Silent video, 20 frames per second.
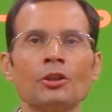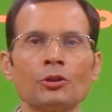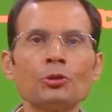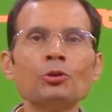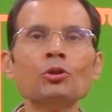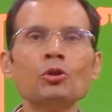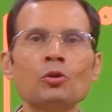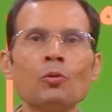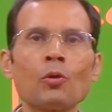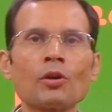
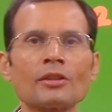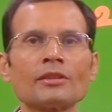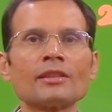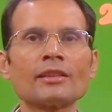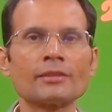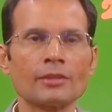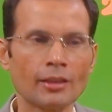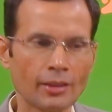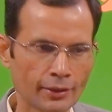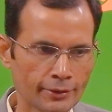You know what is
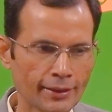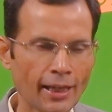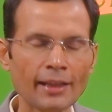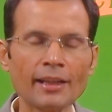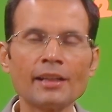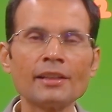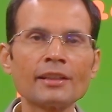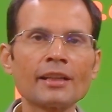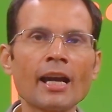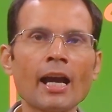a
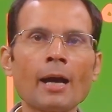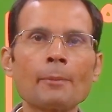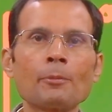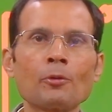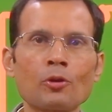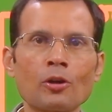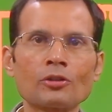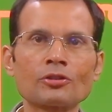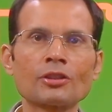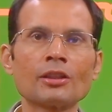silent
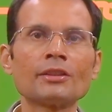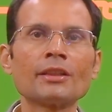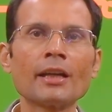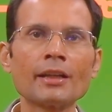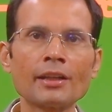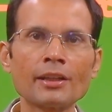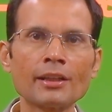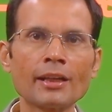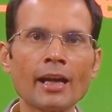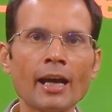gap or
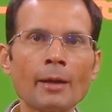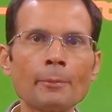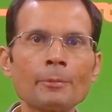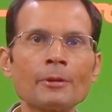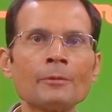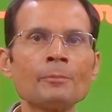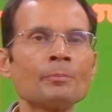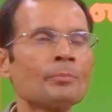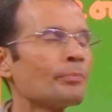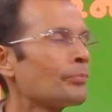auscultatory
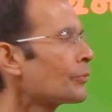gap.